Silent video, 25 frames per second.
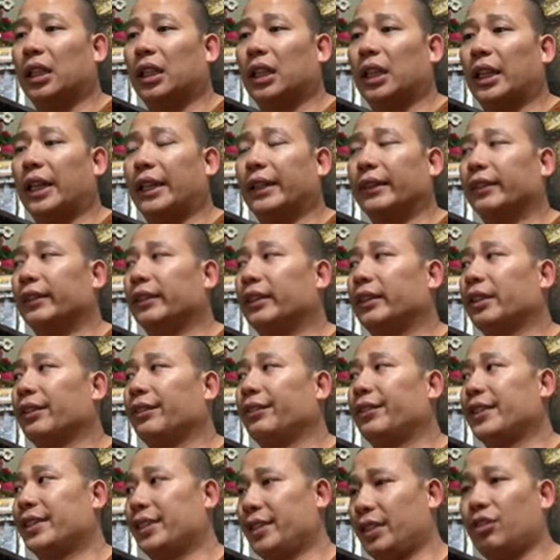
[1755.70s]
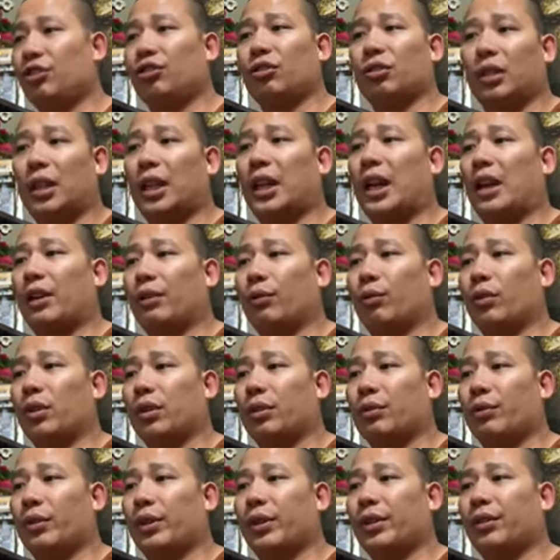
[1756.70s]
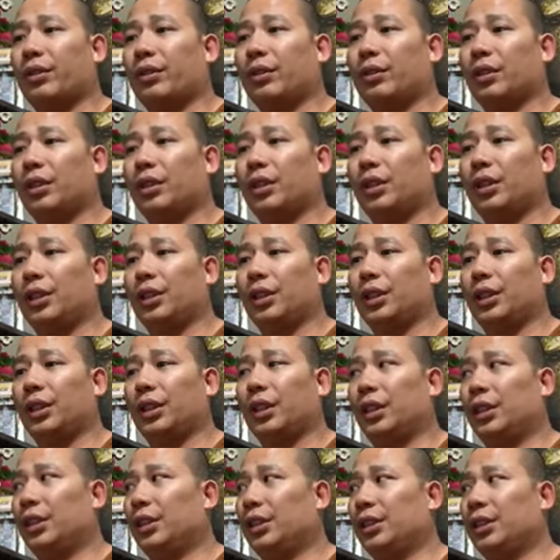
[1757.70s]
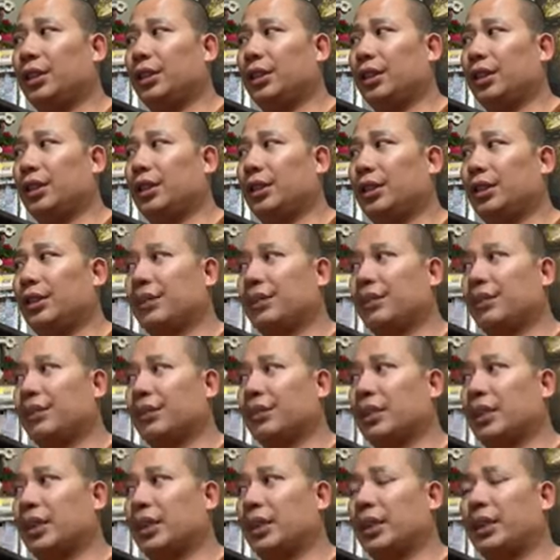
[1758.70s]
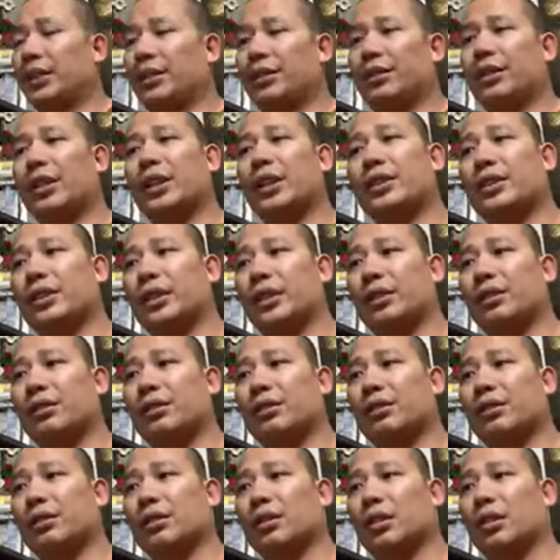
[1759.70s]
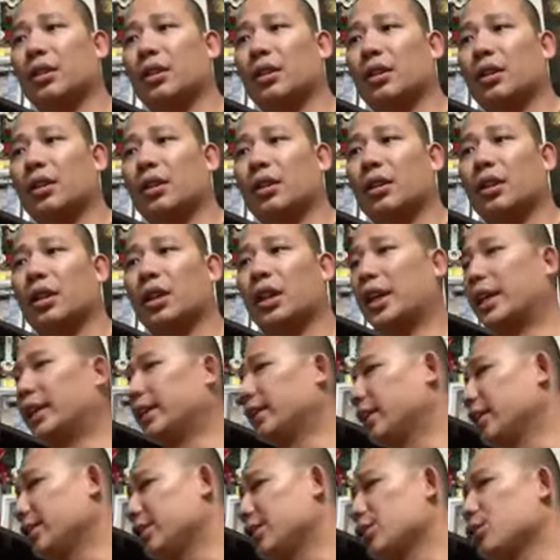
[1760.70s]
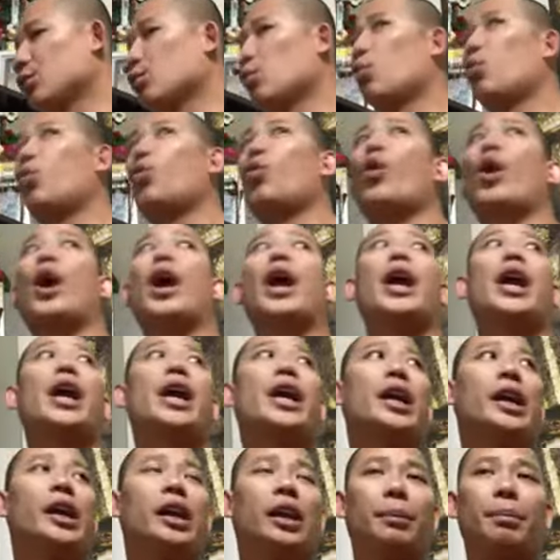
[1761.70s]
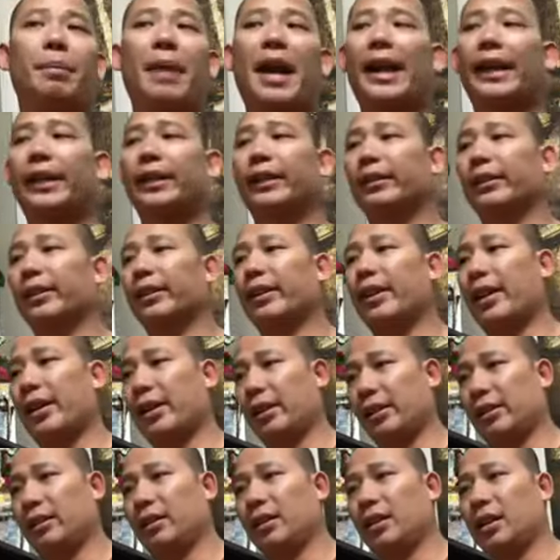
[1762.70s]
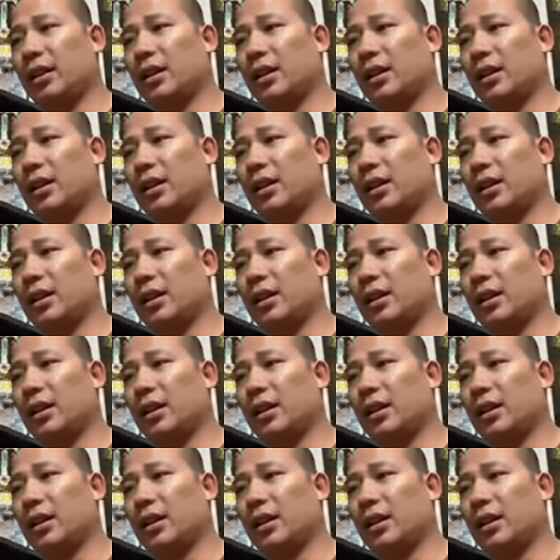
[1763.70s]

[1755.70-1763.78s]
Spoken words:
And the physician that I work with, he's in his 60s, and this is way back in the day.